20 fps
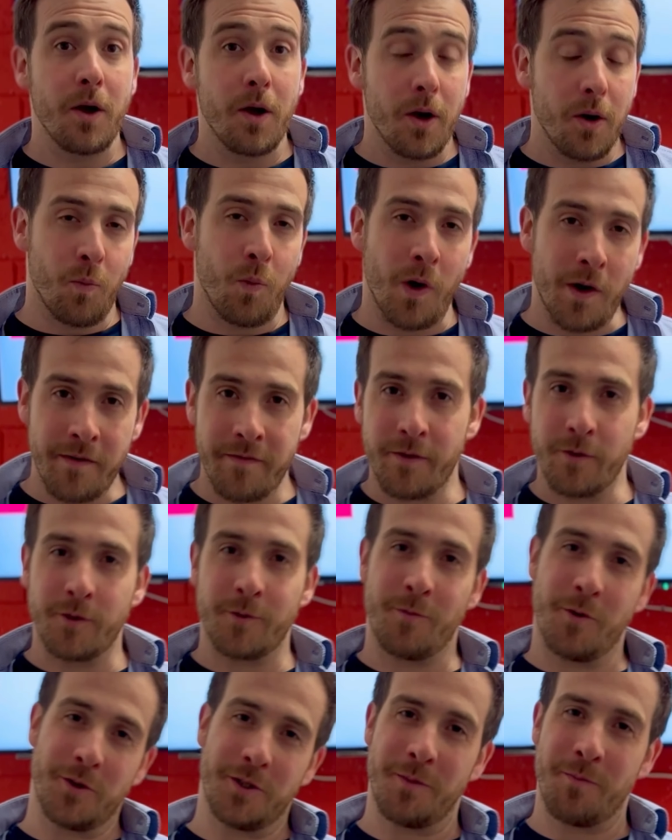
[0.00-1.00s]
One of those
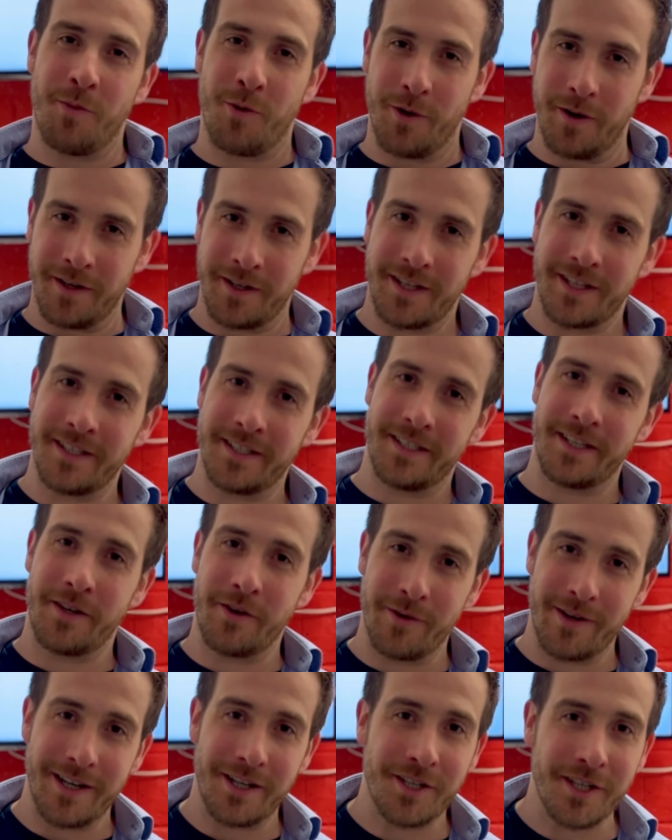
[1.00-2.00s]
most important
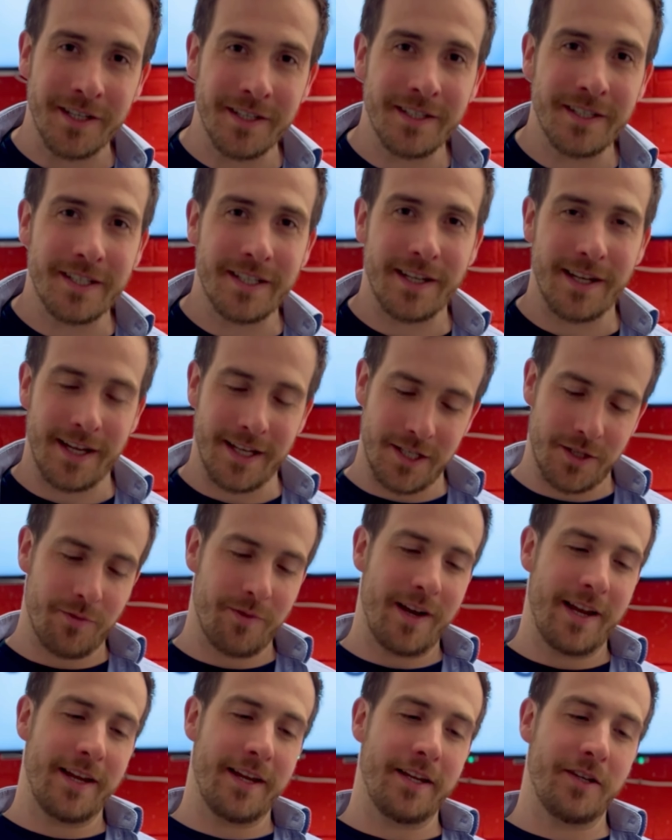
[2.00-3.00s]
considerations is
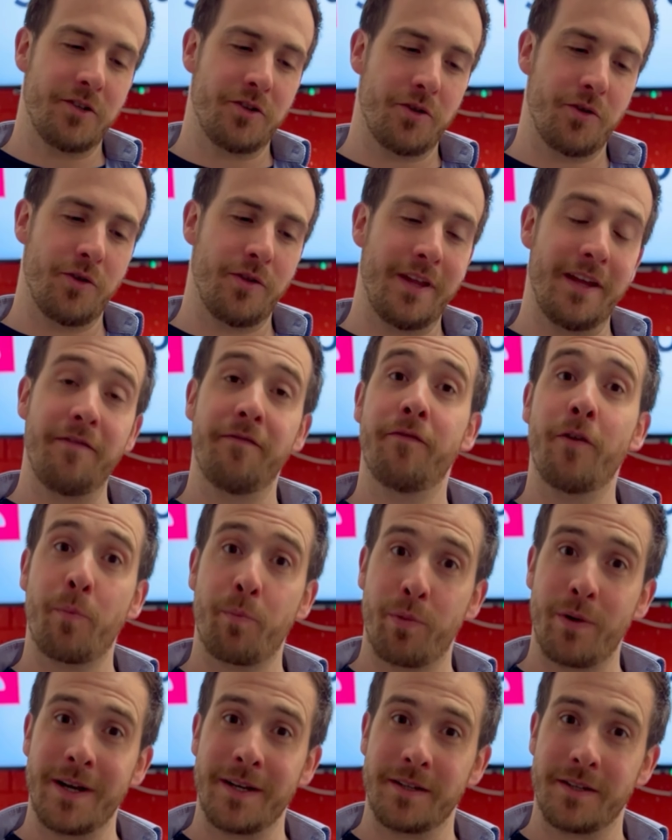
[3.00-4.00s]
related to the
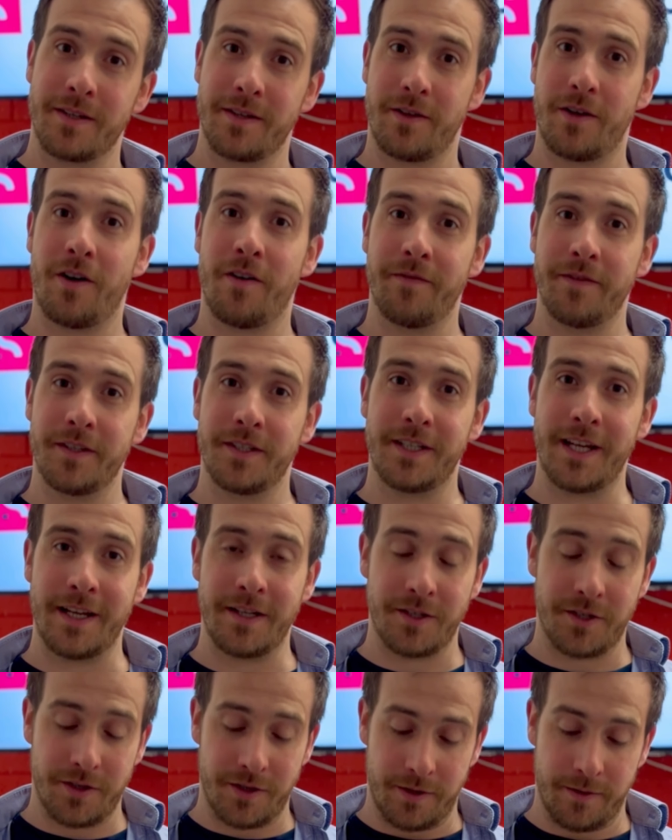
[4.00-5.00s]
footprint of the
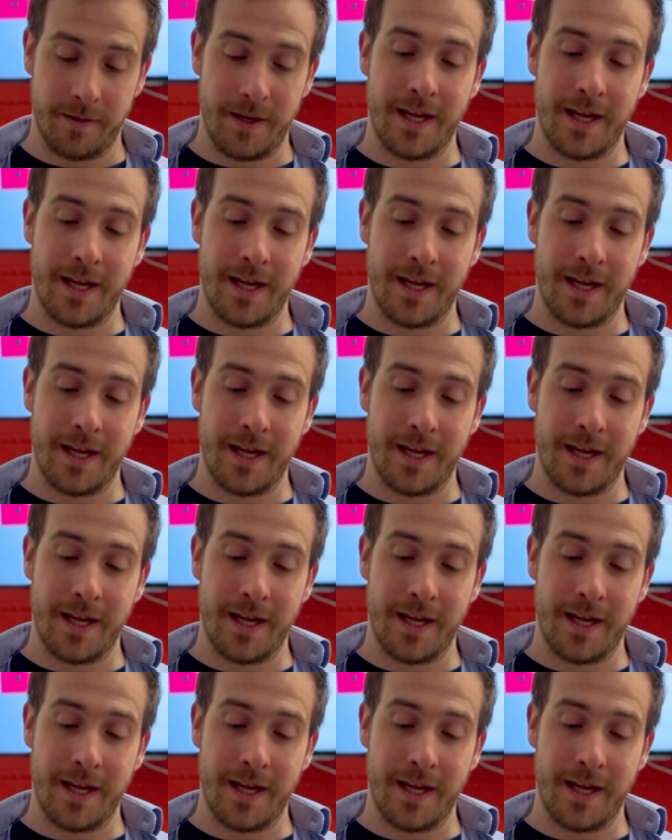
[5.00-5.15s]
sensor,